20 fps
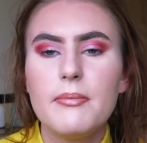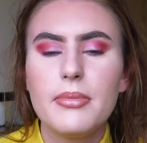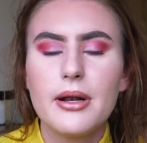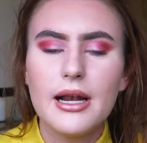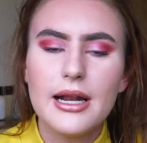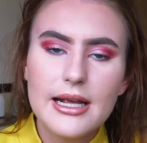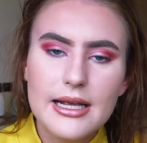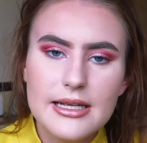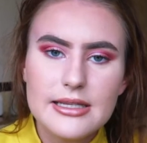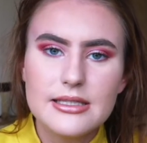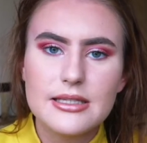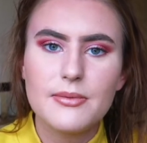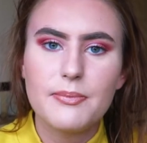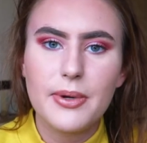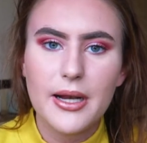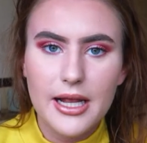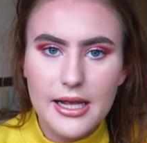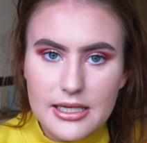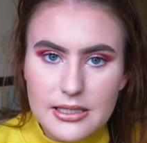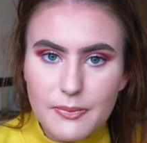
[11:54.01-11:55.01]
please
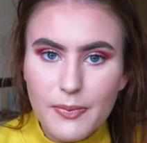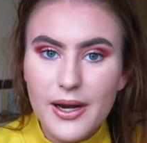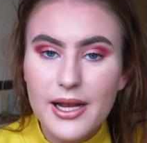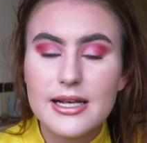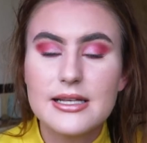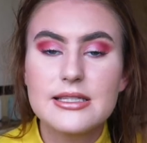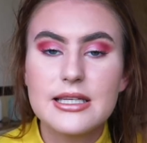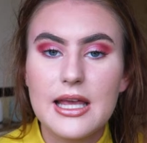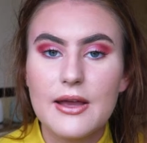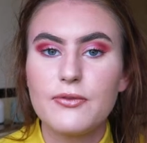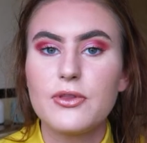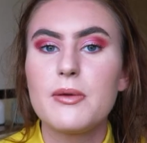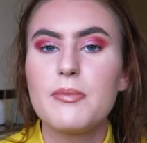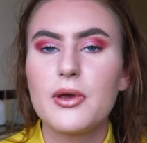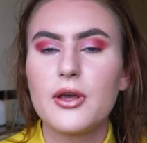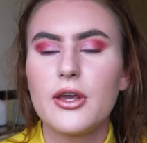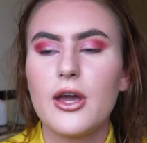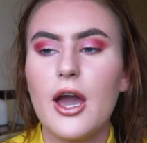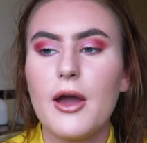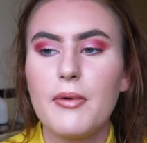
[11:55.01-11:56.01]
please please give them
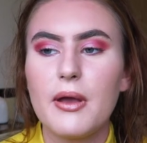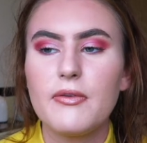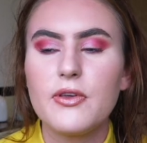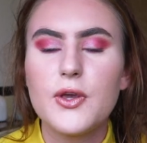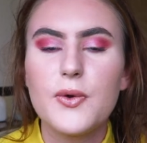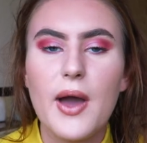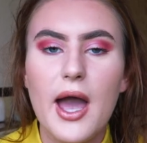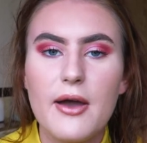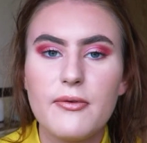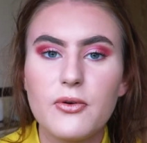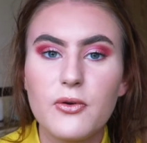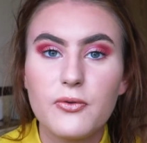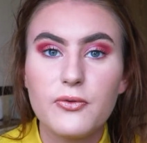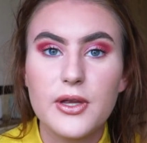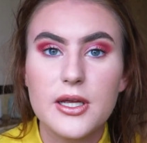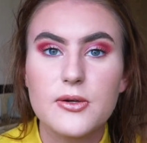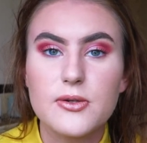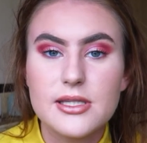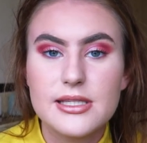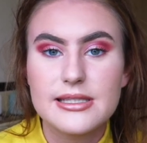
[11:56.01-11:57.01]
a go if you ever
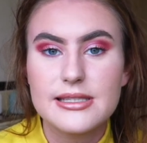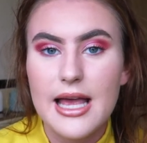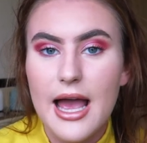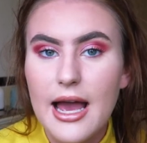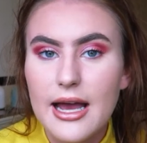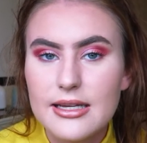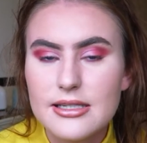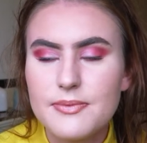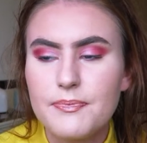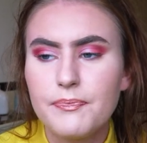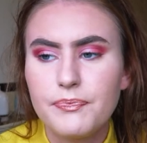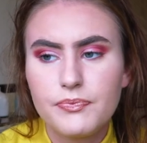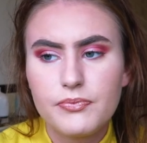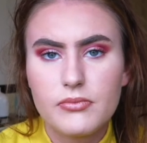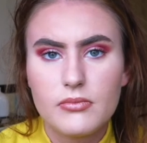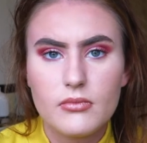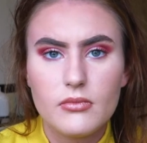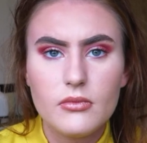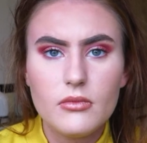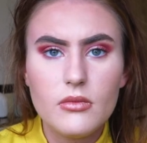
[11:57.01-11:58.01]
feel sad
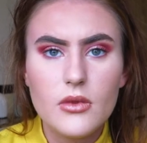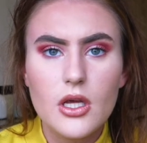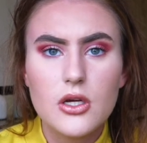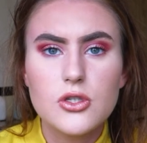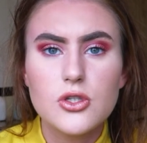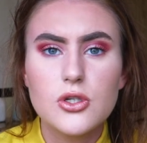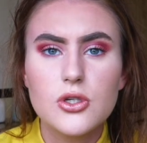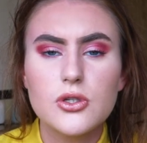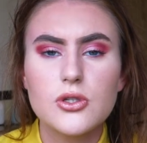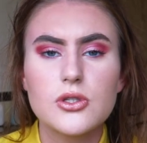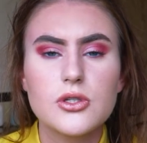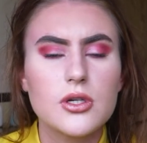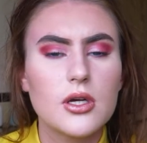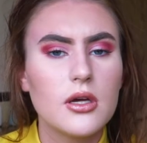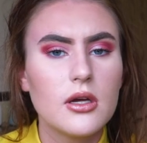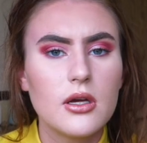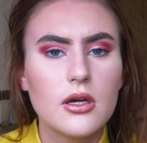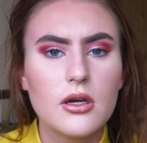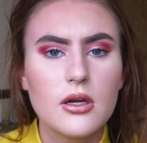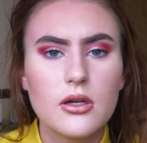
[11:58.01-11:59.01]
just
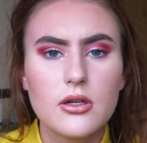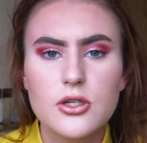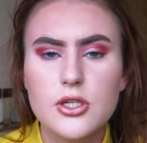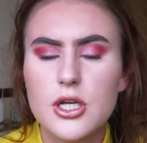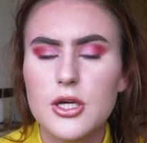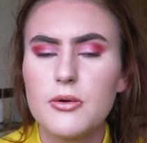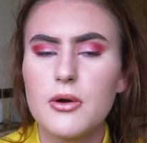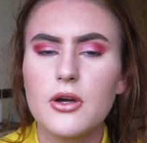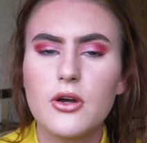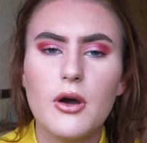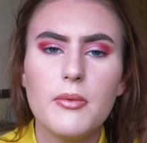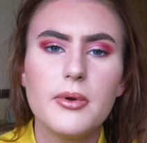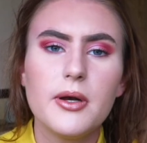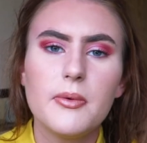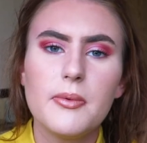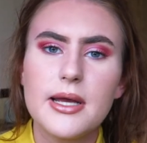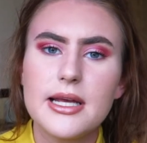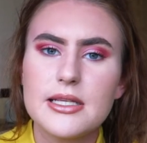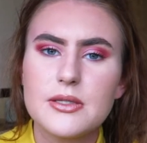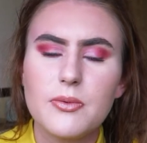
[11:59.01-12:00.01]
do a couple
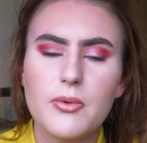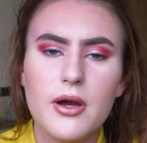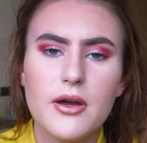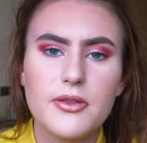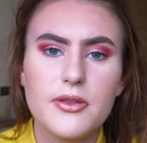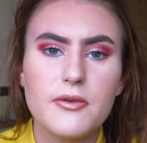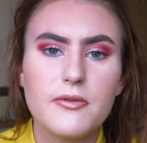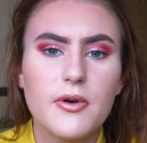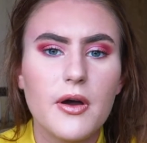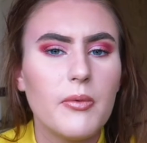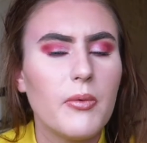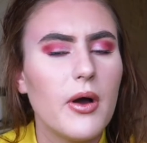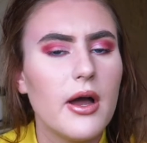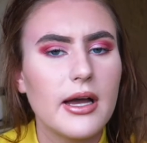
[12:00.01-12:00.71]
of weeks worth of a